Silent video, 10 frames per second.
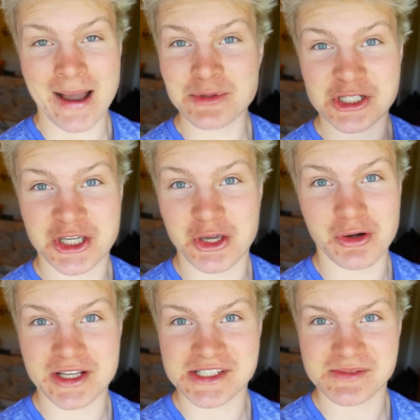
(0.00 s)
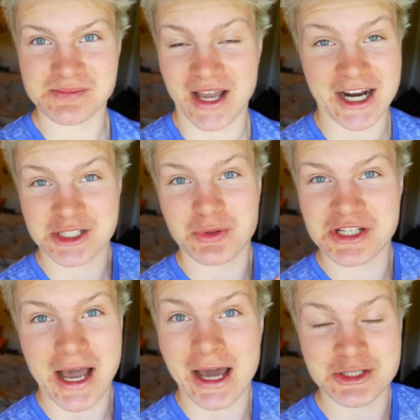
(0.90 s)
I'm just curious. I just
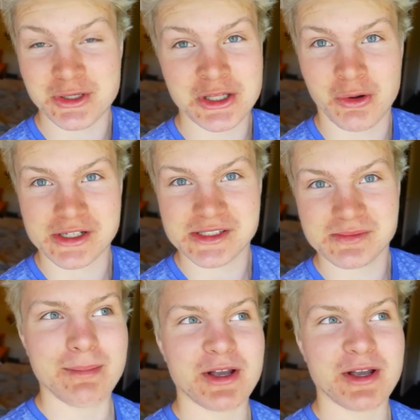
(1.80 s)
want to know it.